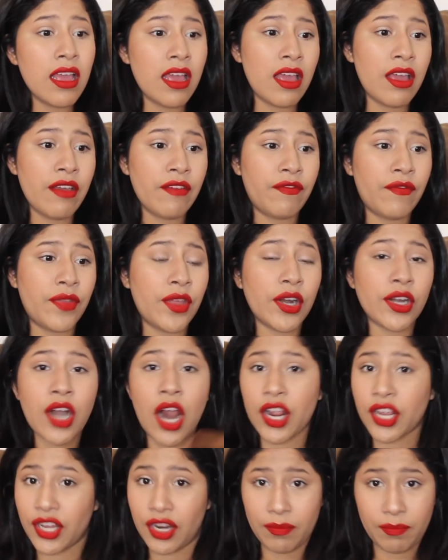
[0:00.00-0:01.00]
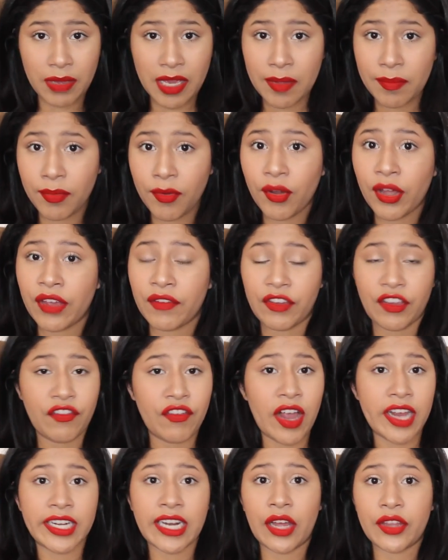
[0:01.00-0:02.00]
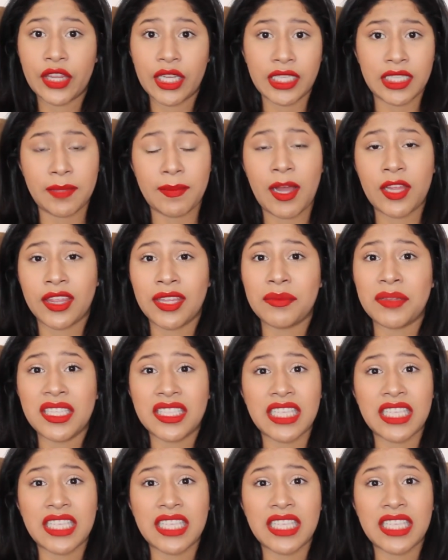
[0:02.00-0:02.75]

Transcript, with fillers: if they're not good people, if you find out things about them,